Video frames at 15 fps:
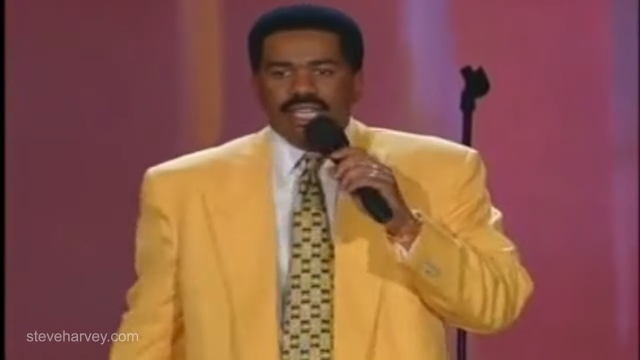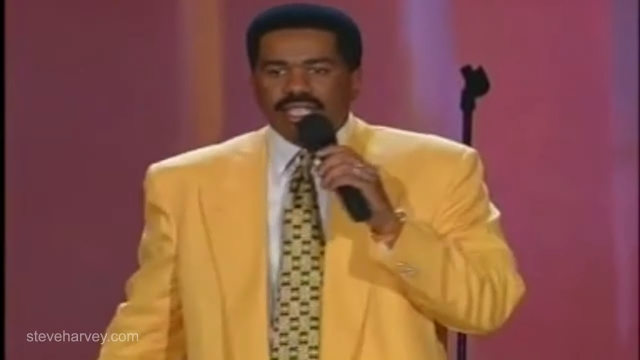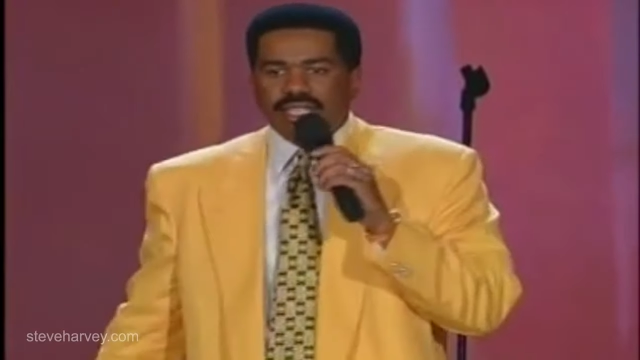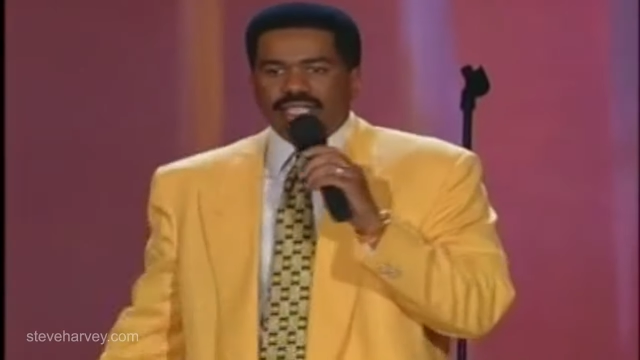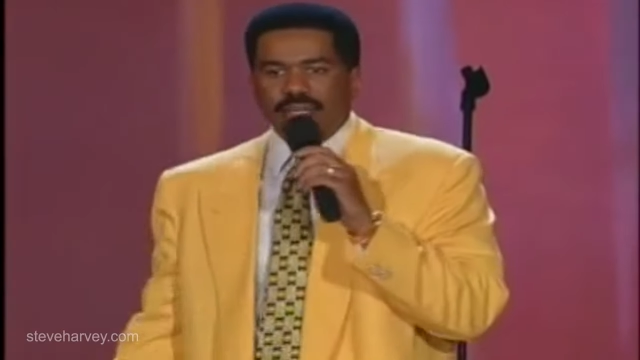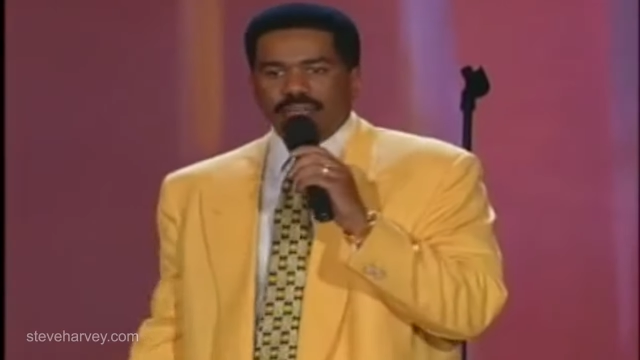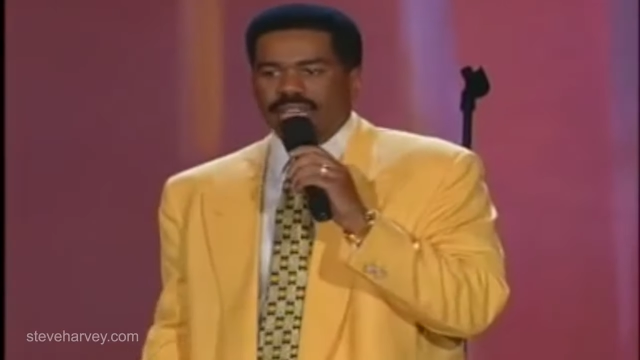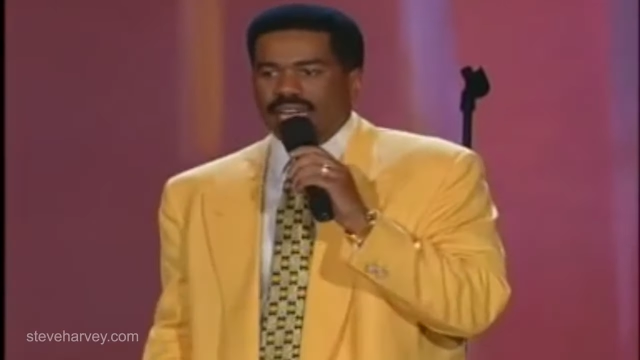
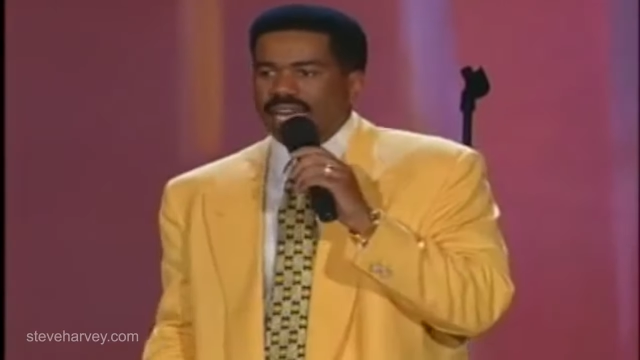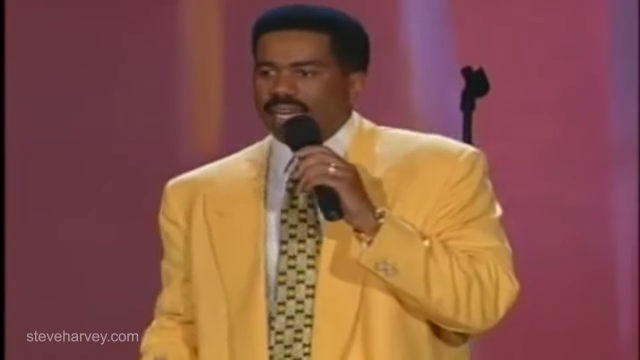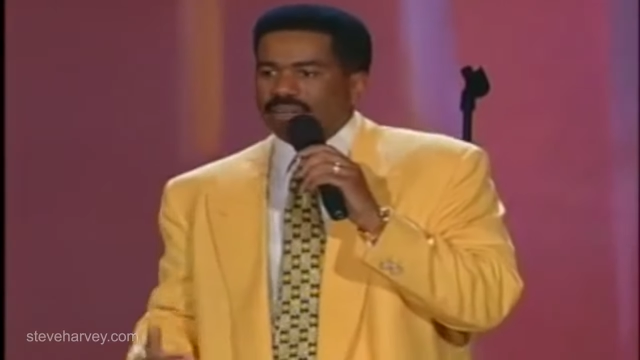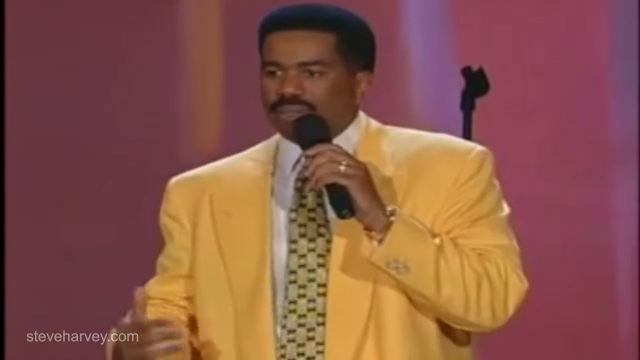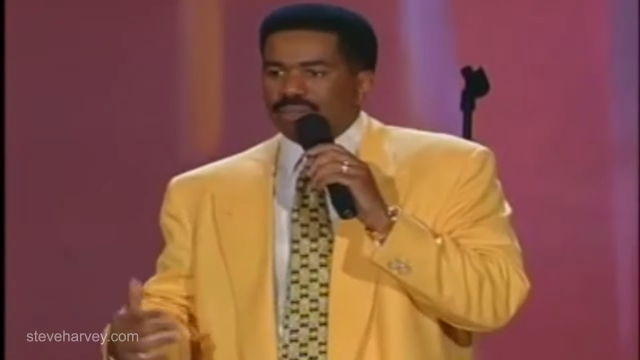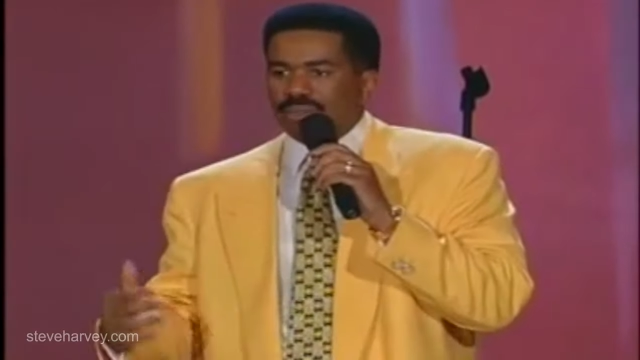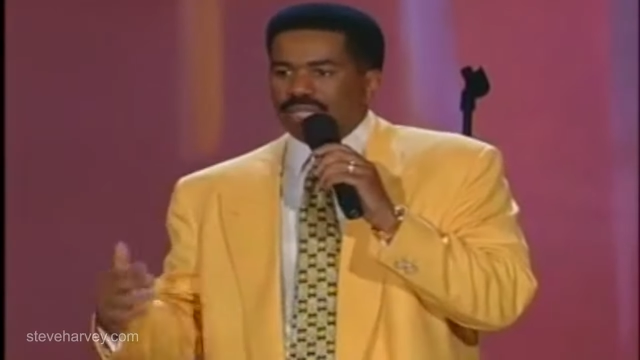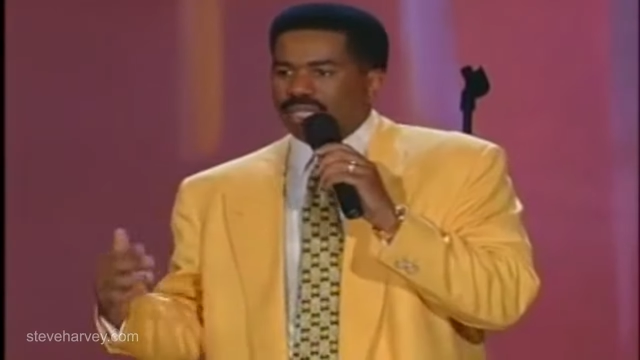
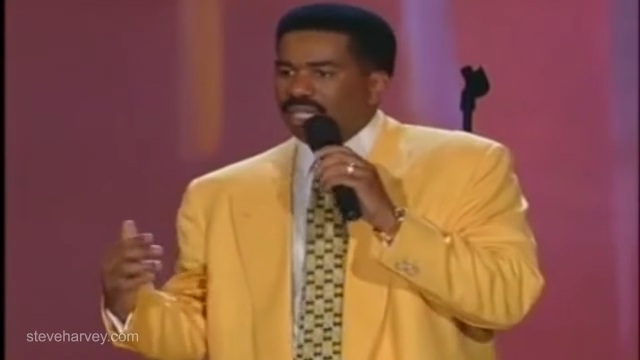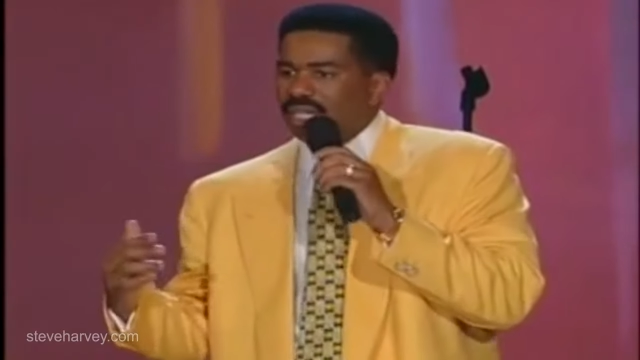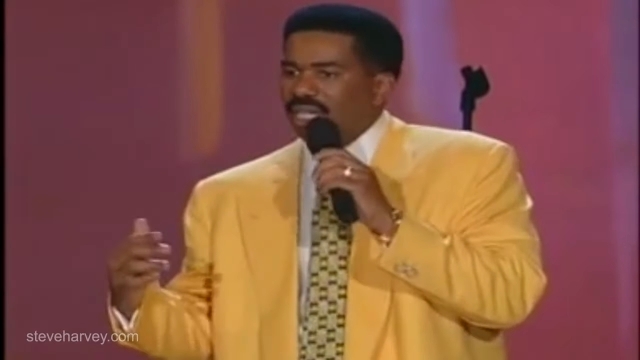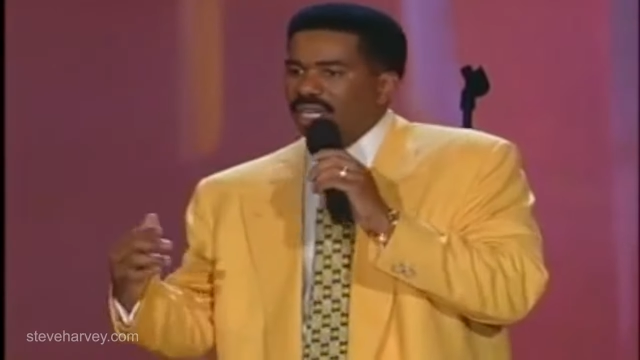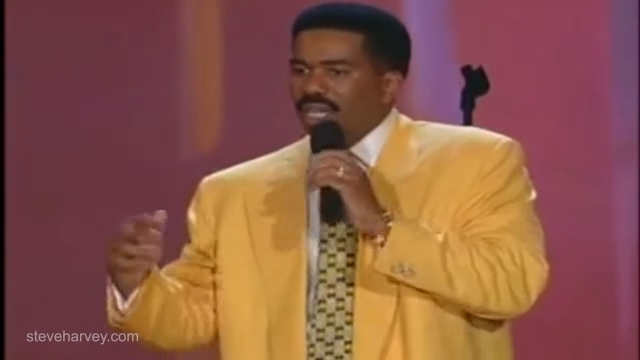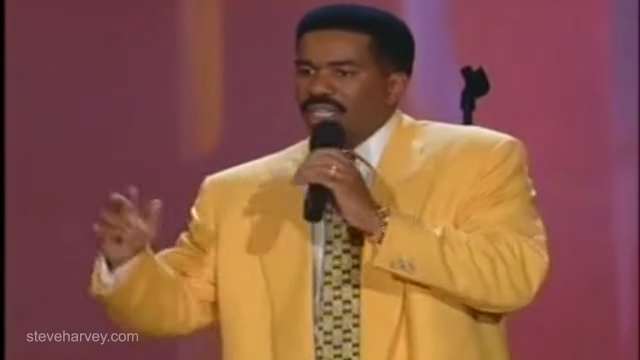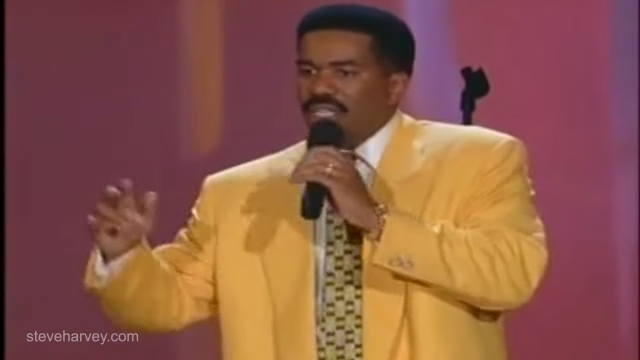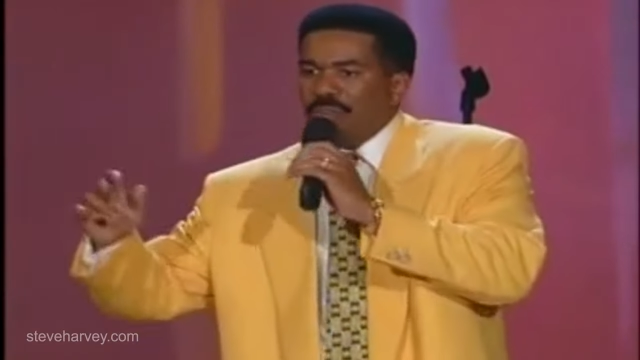sometimes when
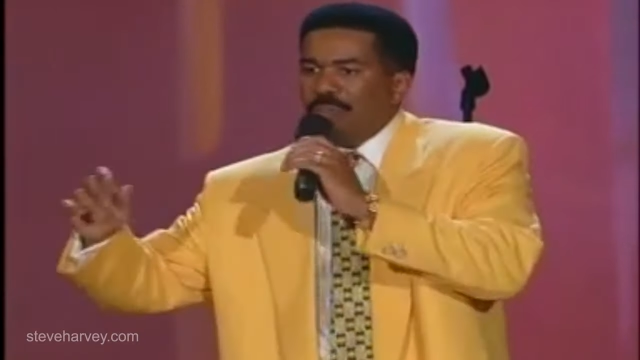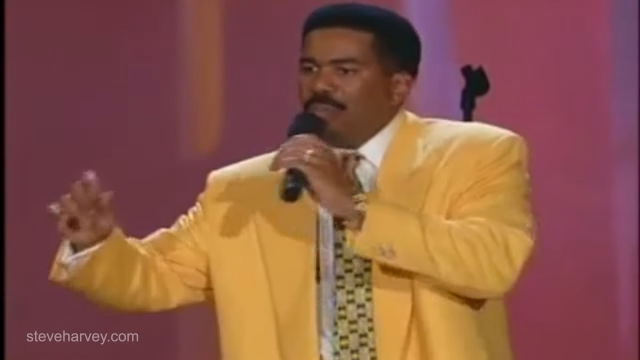you